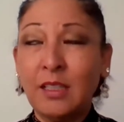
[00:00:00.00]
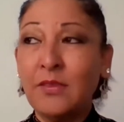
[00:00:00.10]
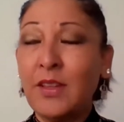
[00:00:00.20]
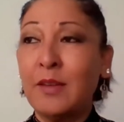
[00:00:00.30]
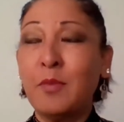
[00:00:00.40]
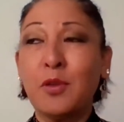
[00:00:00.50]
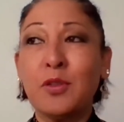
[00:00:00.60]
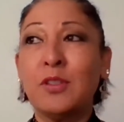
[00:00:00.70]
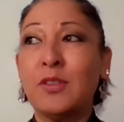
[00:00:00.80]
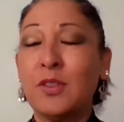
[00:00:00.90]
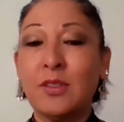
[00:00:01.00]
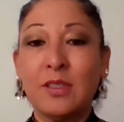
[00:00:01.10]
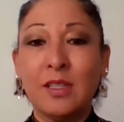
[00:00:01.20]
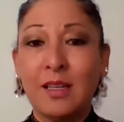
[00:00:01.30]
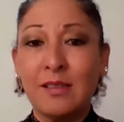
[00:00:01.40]
All of that emotion
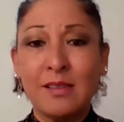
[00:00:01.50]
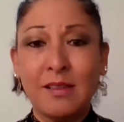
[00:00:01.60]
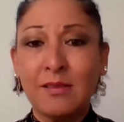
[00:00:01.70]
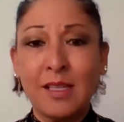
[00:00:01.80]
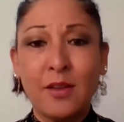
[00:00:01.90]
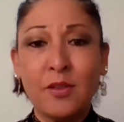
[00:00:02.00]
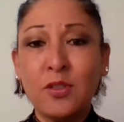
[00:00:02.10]
starts to kind of settle down.